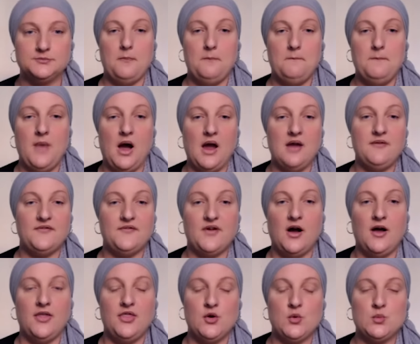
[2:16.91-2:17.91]
My
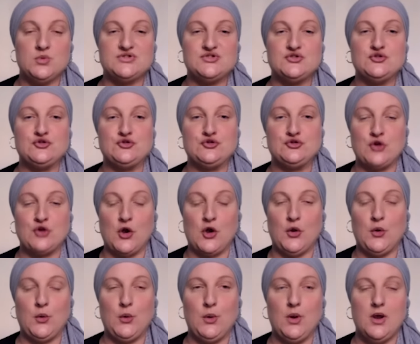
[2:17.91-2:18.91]
father was
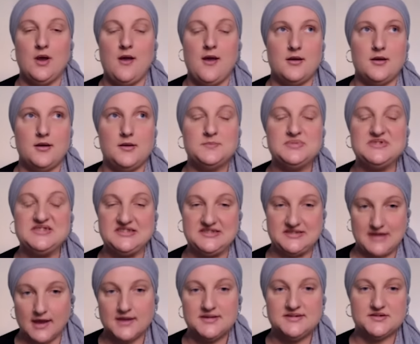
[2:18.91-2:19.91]
so
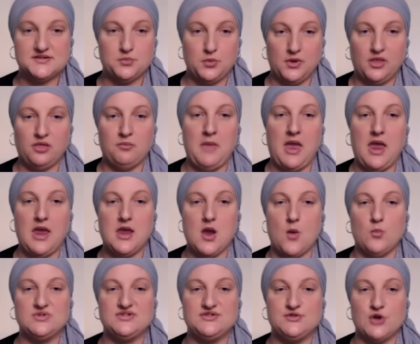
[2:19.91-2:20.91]
obsessed with me
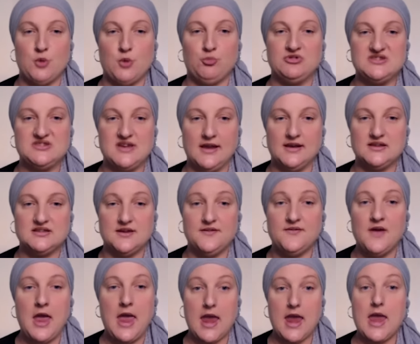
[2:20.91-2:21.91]
and was so
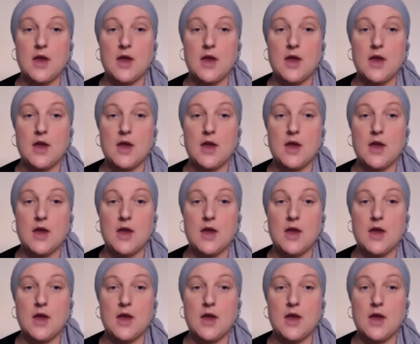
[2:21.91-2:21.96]
protective.